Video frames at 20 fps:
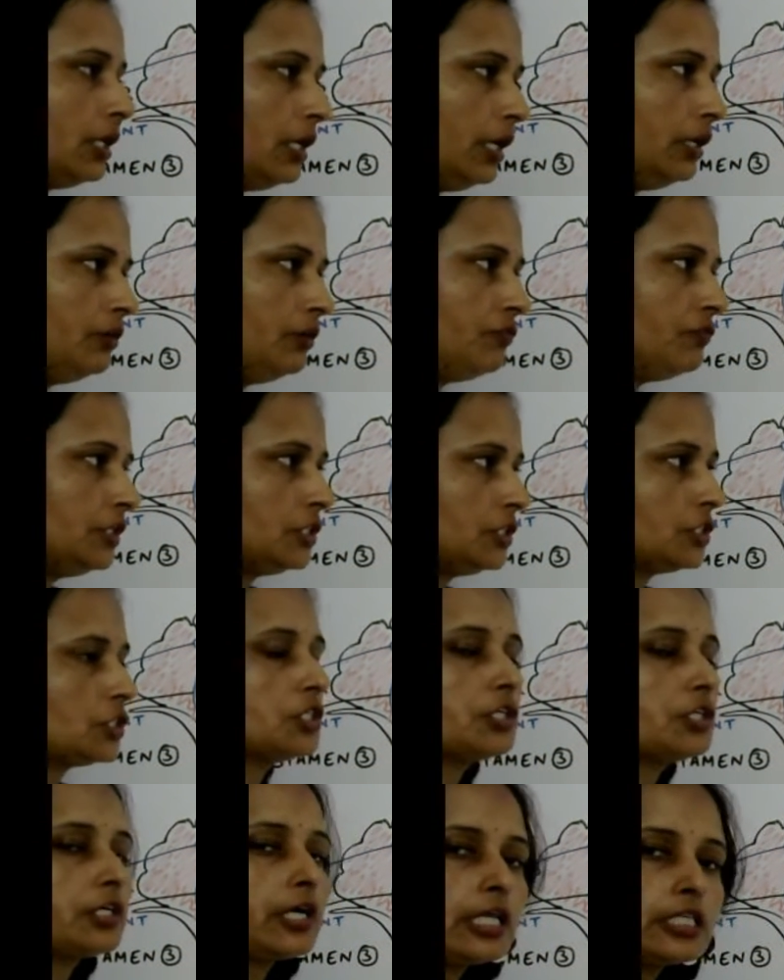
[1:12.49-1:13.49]
in
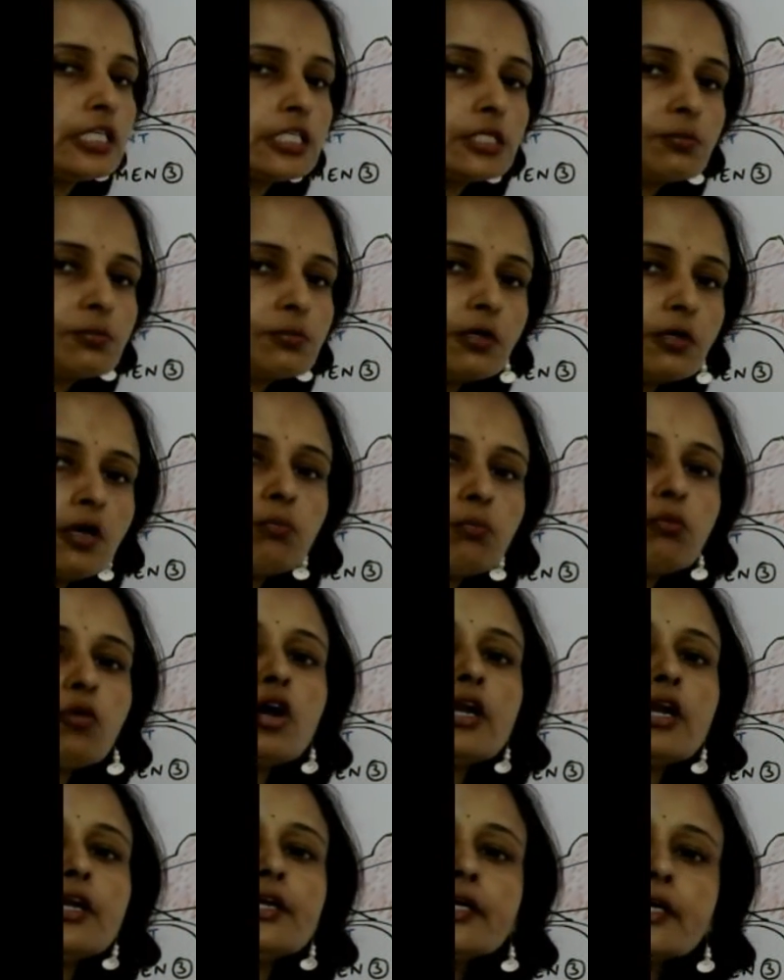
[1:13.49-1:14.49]
which transfer of
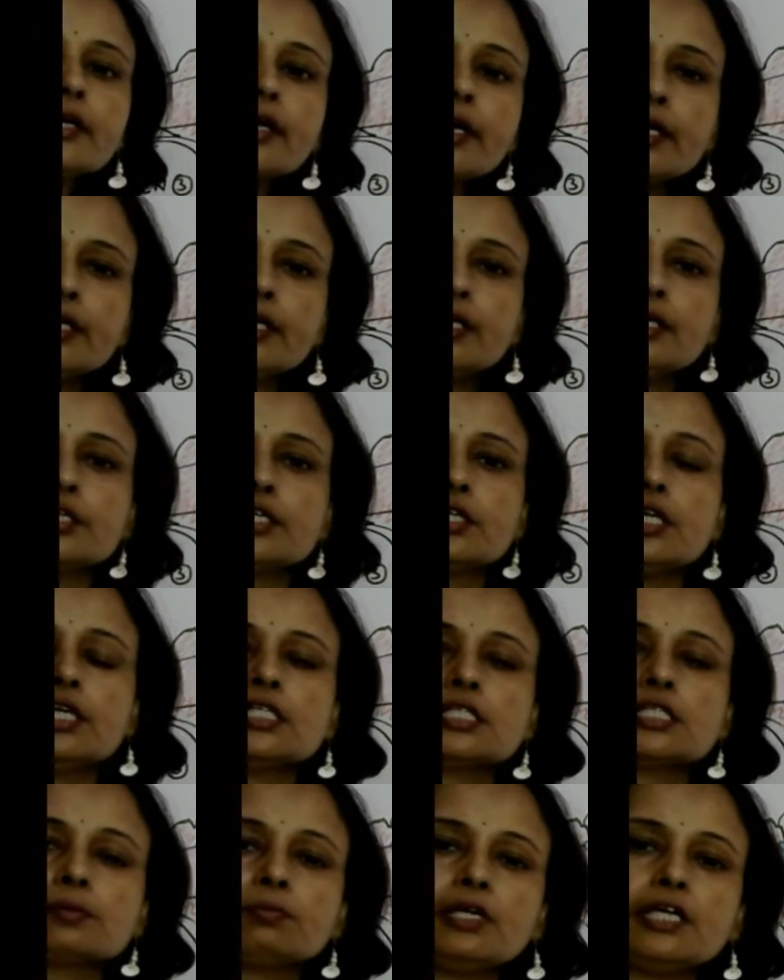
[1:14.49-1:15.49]
pollen grain
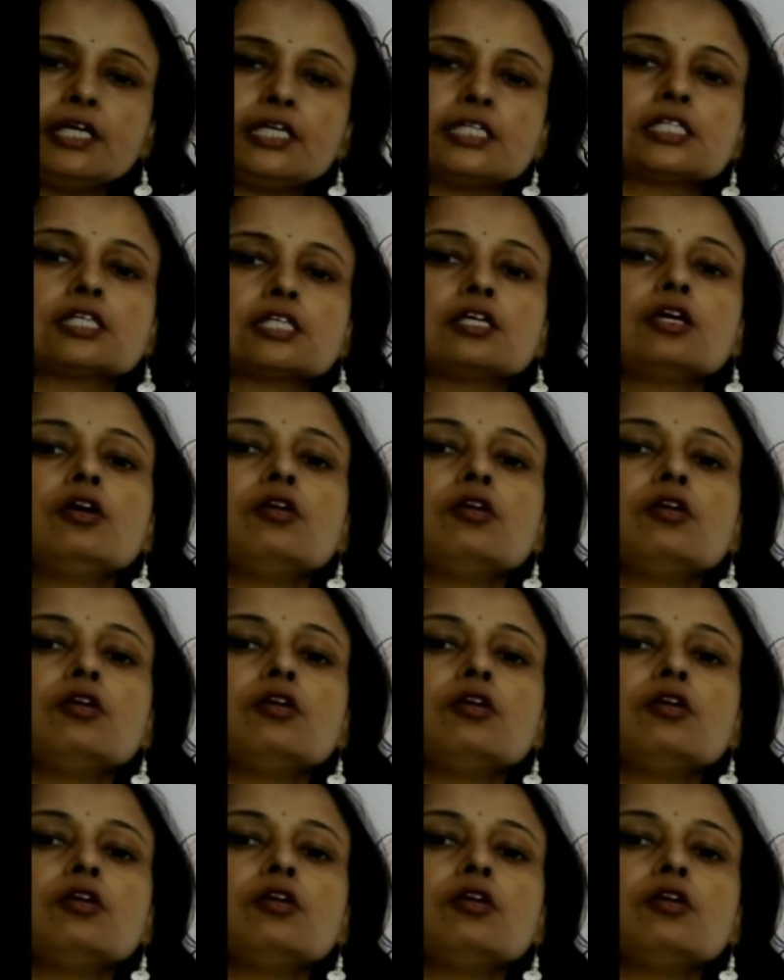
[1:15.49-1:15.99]
takes place